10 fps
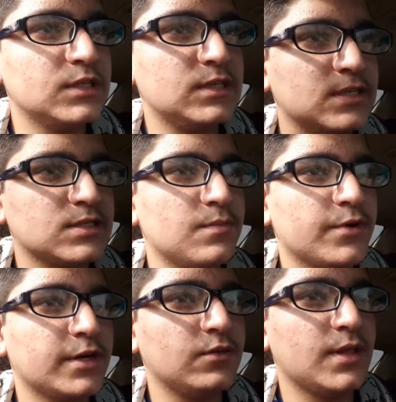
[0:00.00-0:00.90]

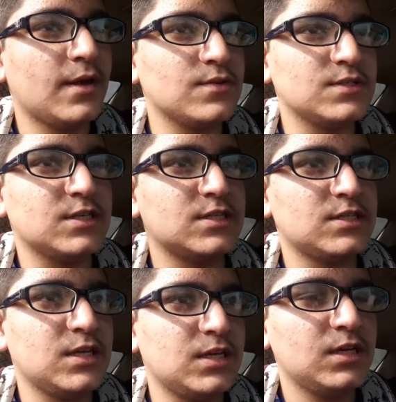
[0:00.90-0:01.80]
December
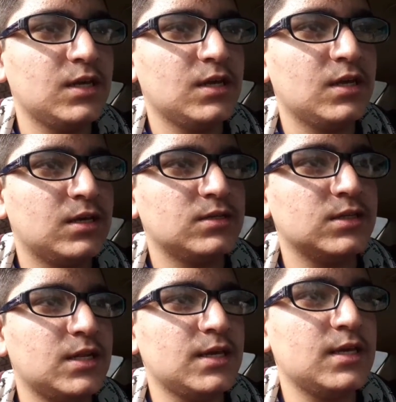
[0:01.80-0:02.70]
2016.
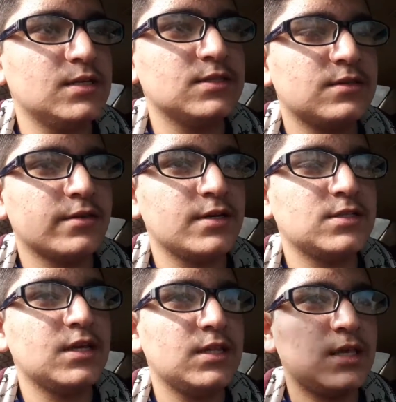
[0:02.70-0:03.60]
Today is
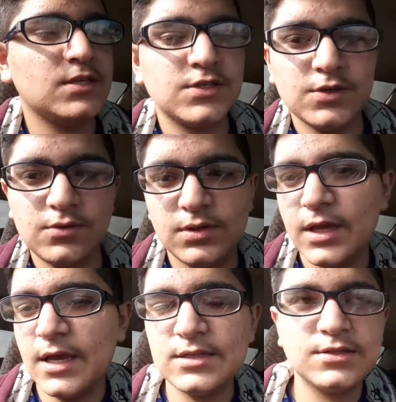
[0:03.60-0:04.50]
Thursday, I think so.
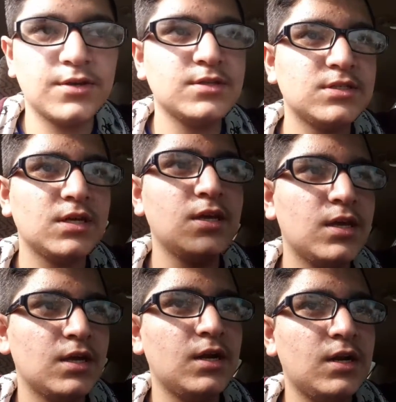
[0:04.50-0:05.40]
Yeah, Thursday,
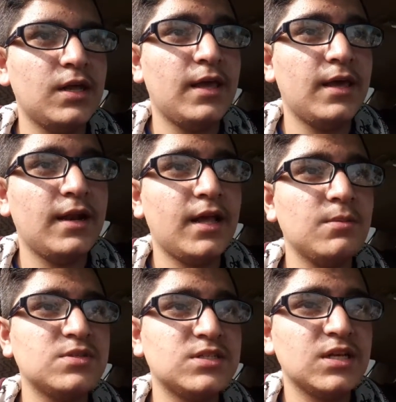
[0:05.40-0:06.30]
and
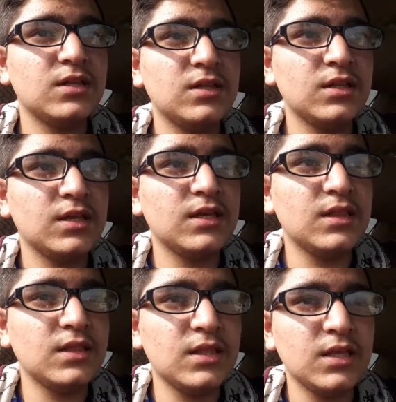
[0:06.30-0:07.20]
I'm still
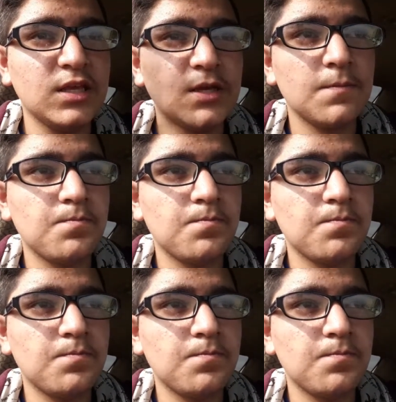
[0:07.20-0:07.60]
in the